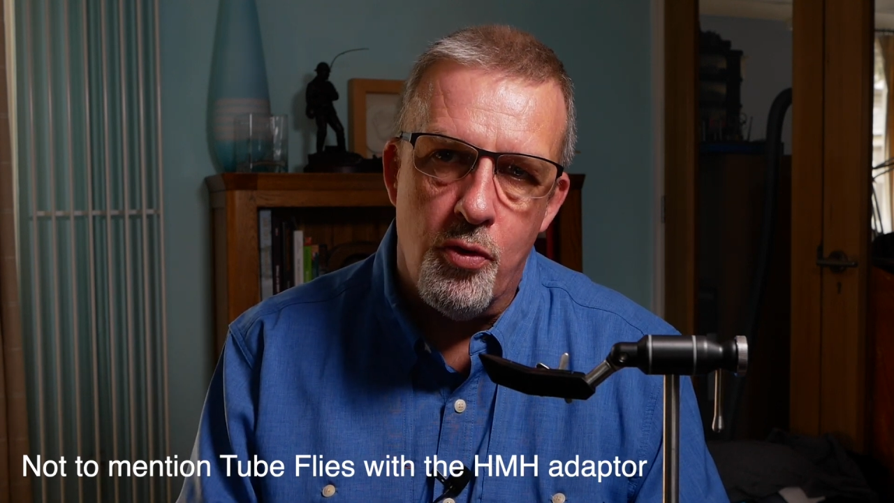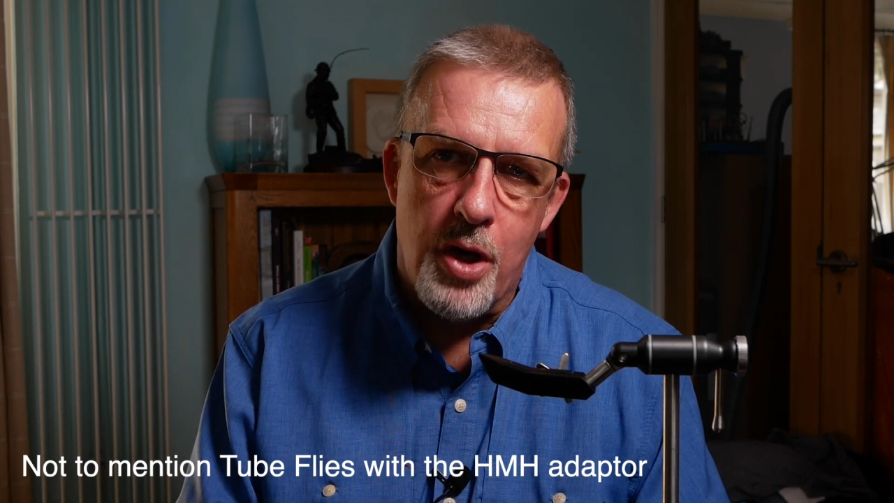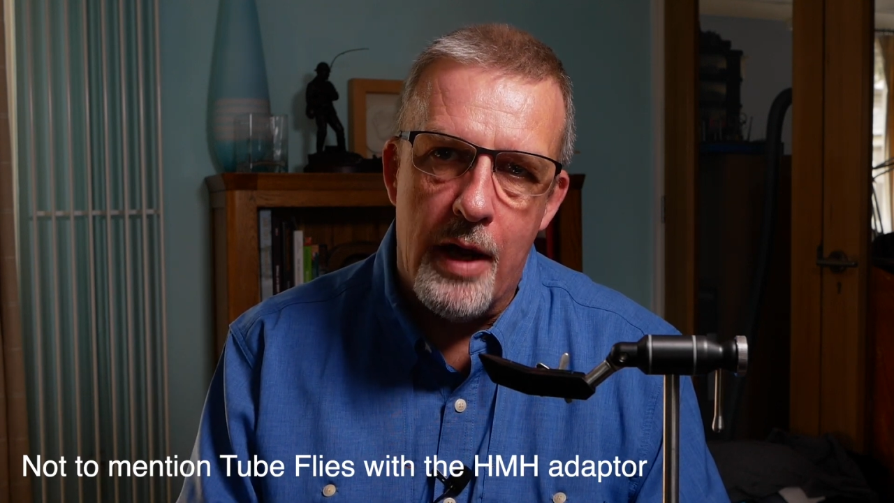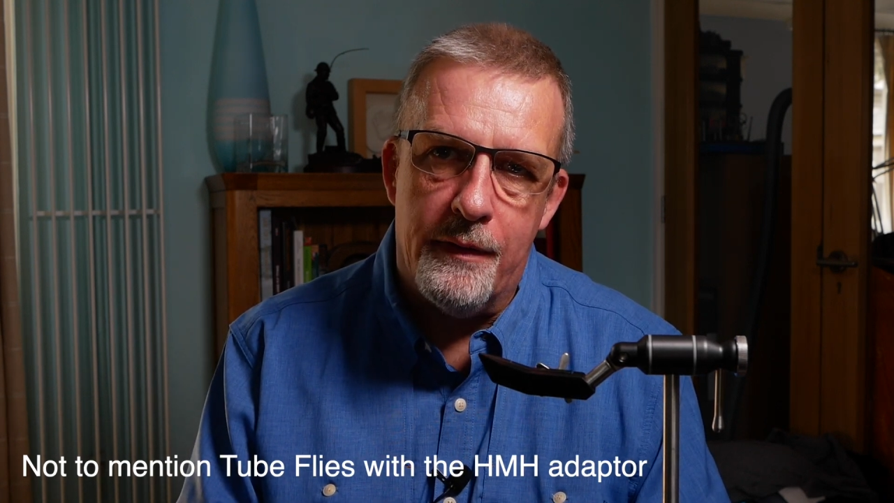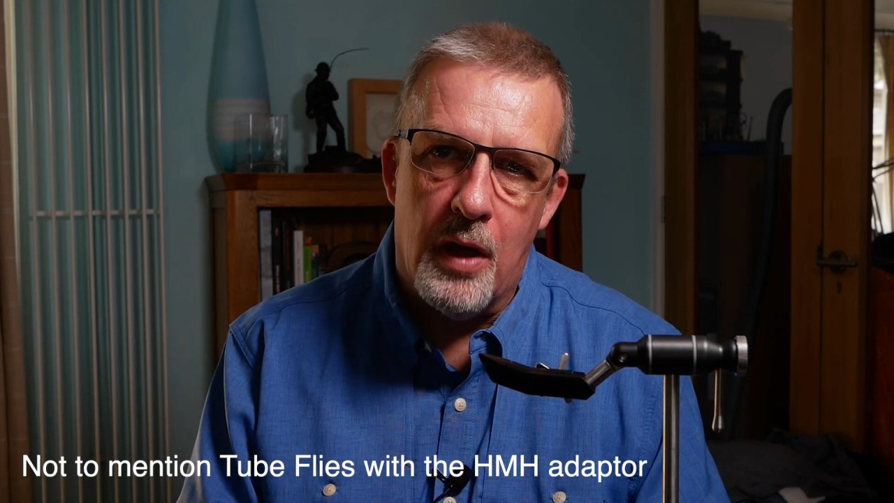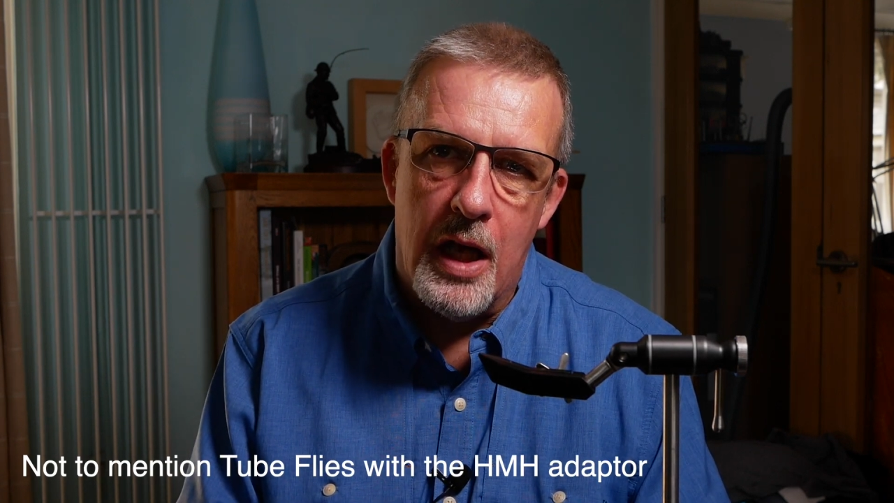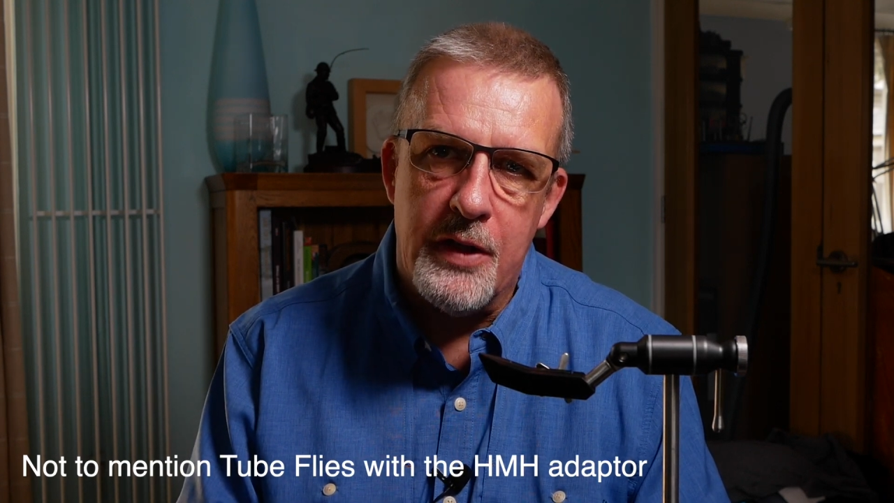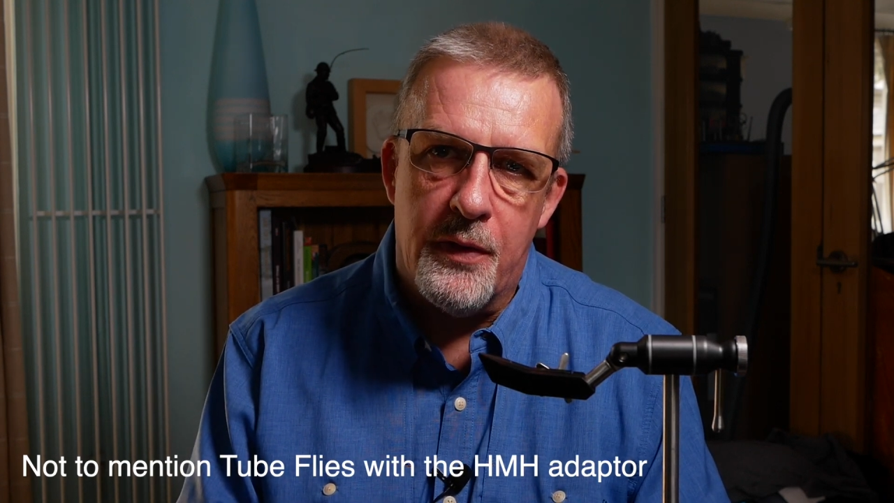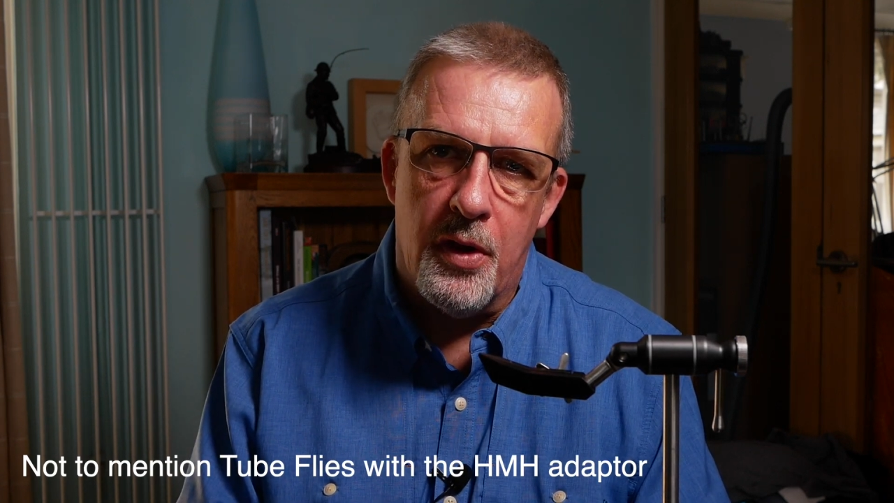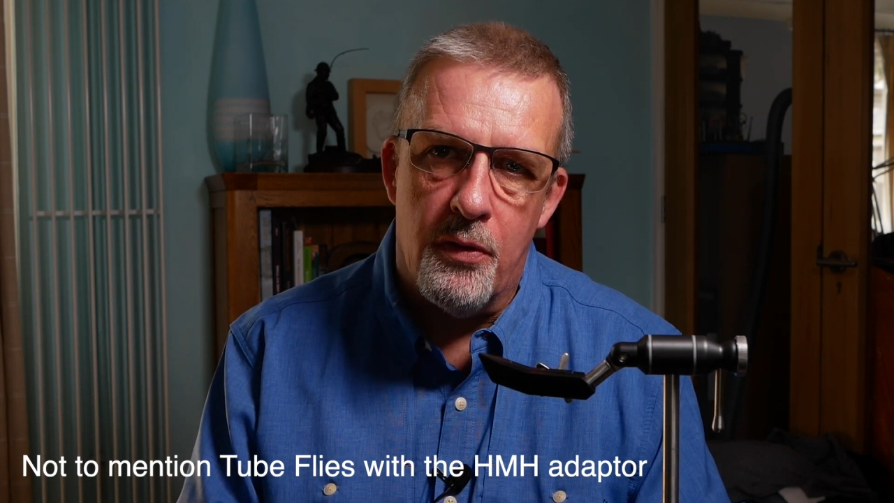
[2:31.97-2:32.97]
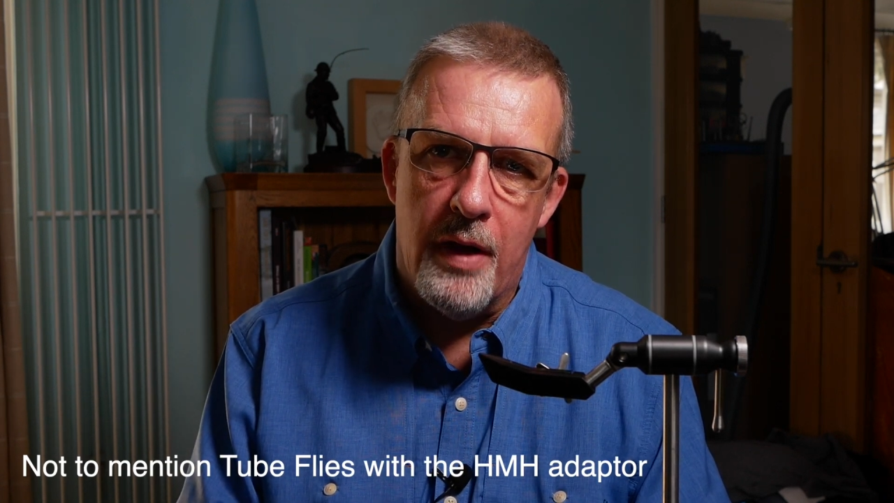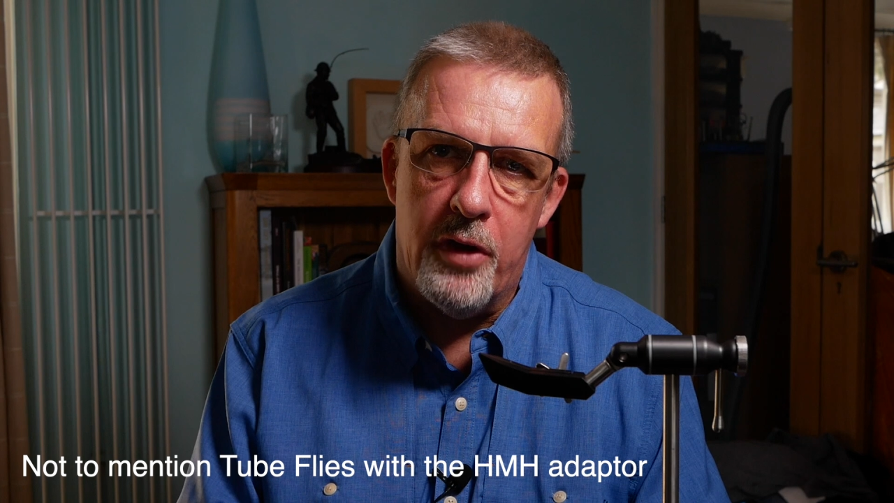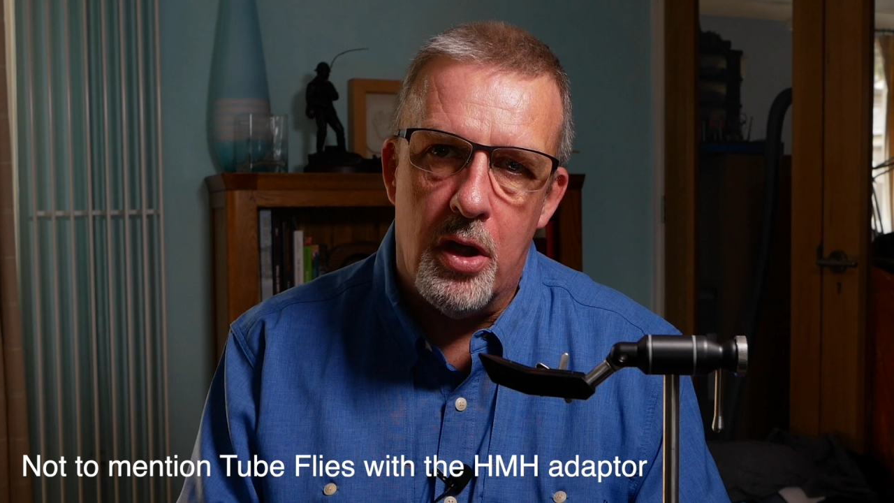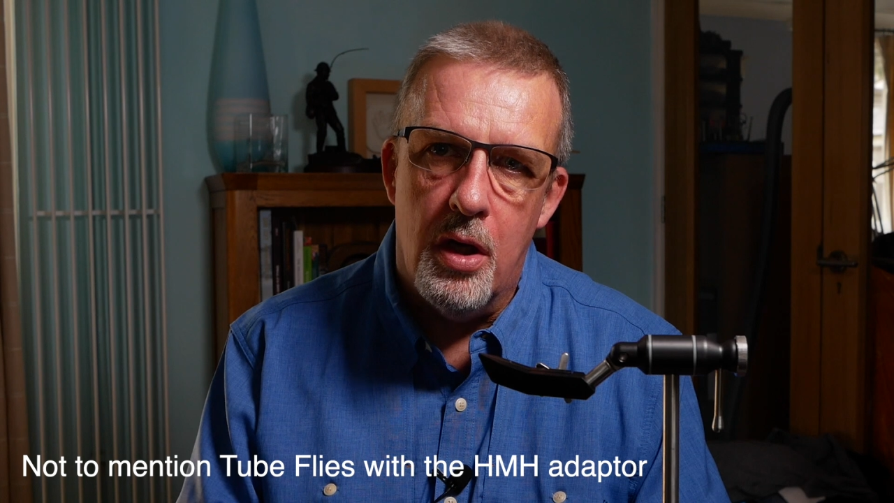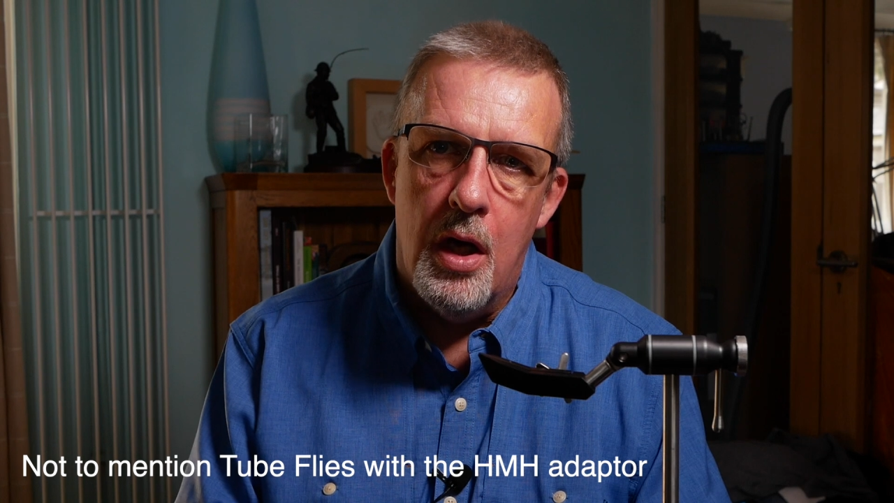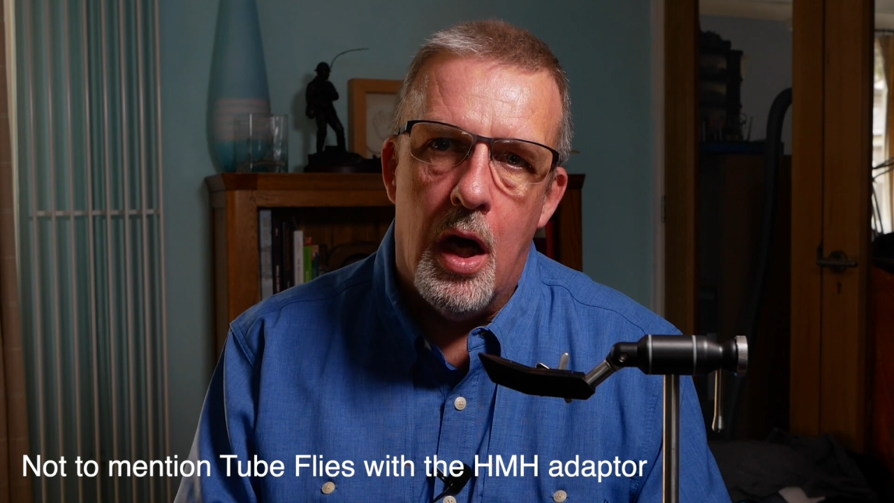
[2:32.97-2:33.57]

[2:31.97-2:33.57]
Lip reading: dry flies for the river